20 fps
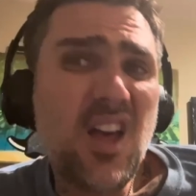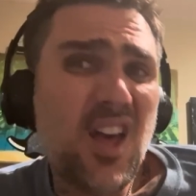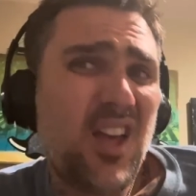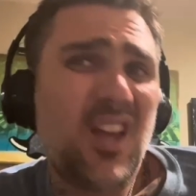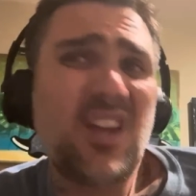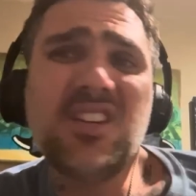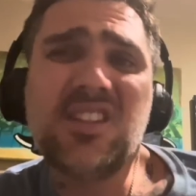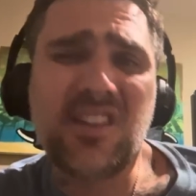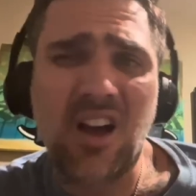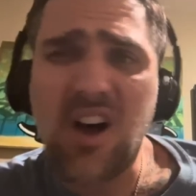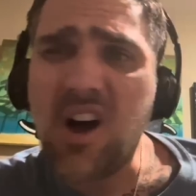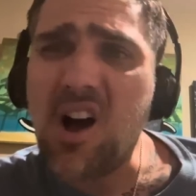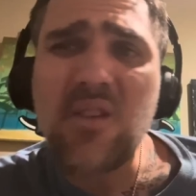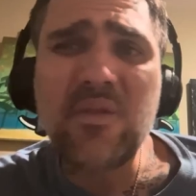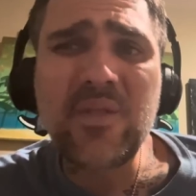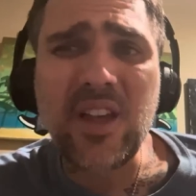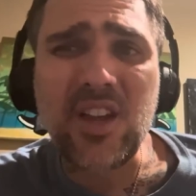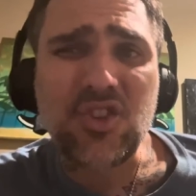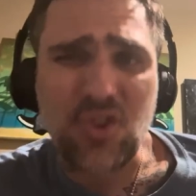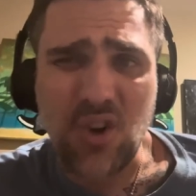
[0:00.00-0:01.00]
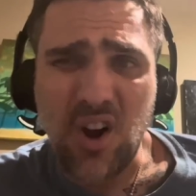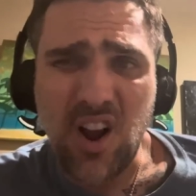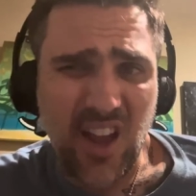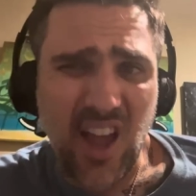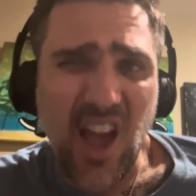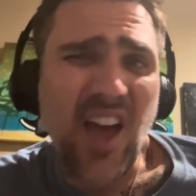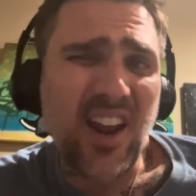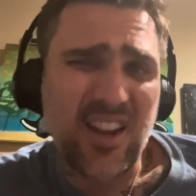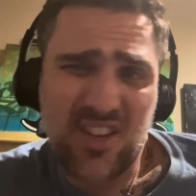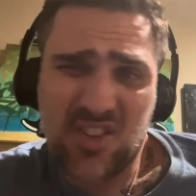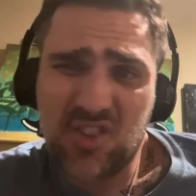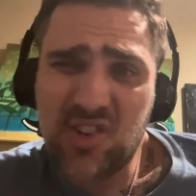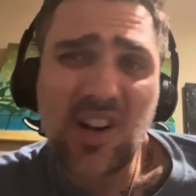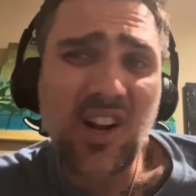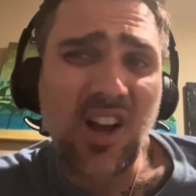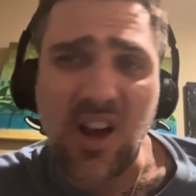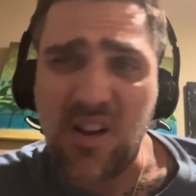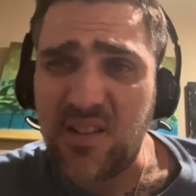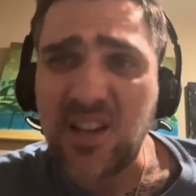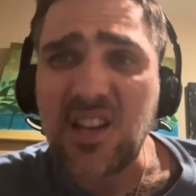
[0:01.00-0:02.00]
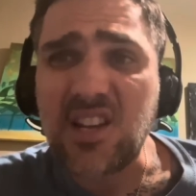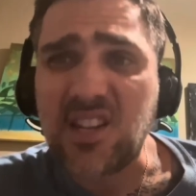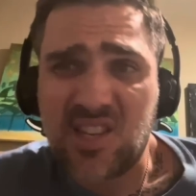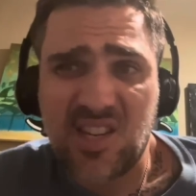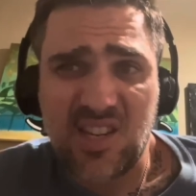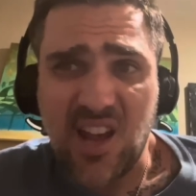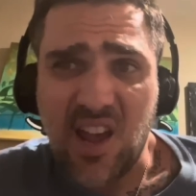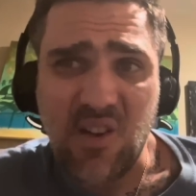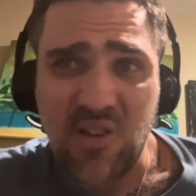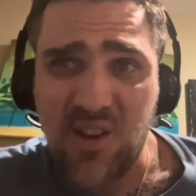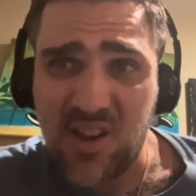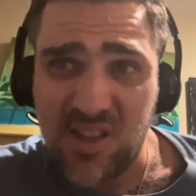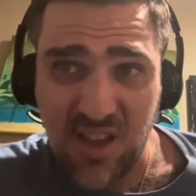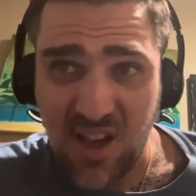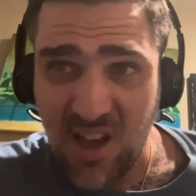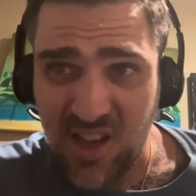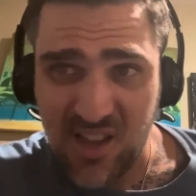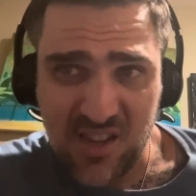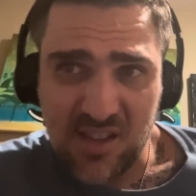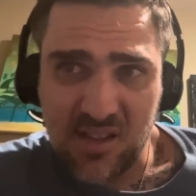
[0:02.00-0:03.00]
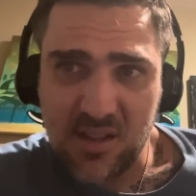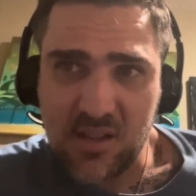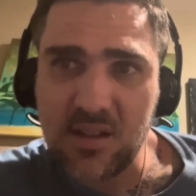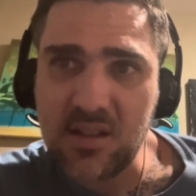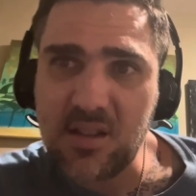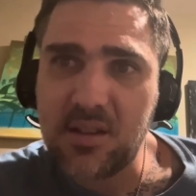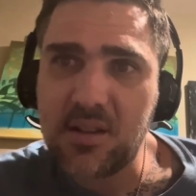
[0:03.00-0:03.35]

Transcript: and tell him that drug addicts are coming to stay with us.